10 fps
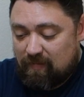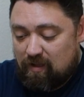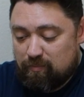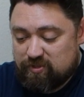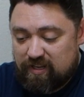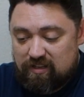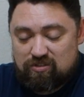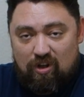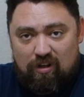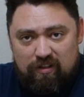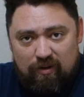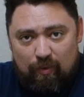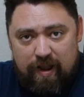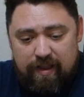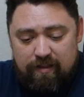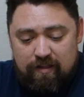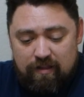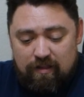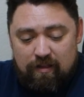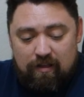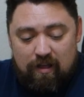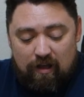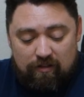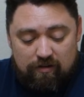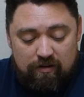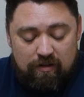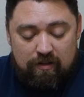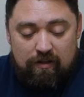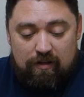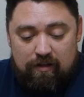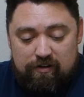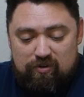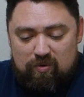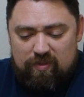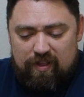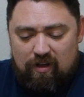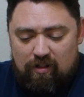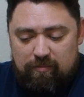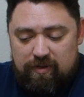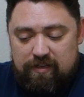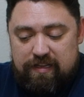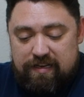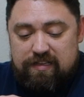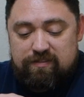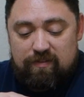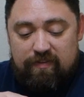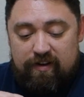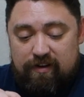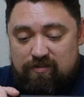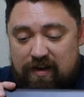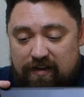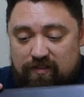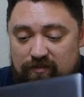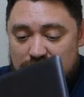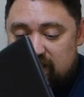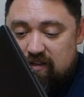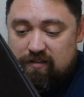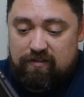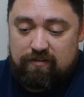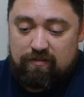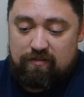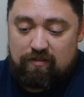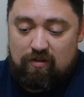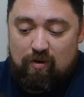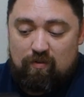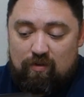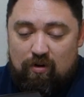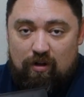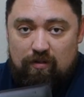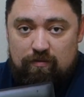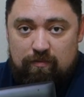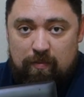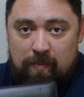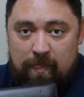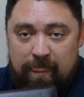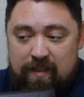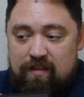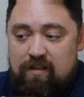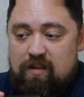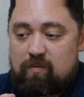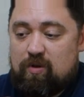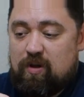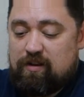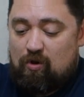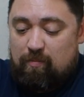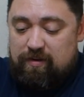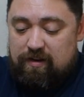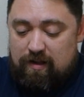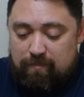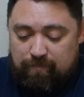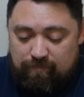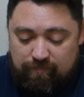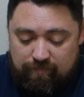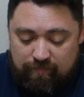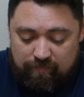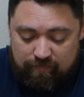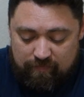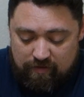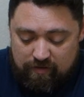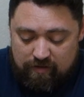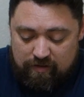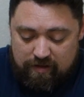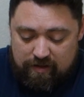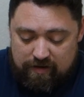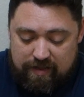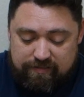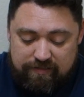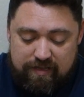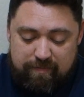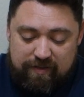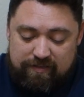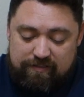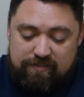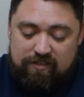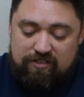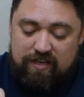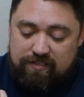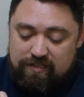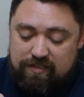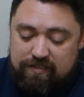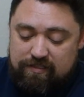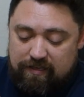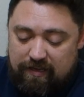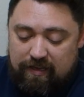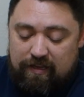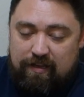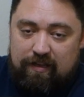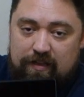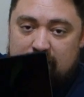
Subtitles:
almost like a chocolate gray color. I don't know what they call it, but it is very attractive looking overall. And we go ahead and open it up. And as the name suggests, it is a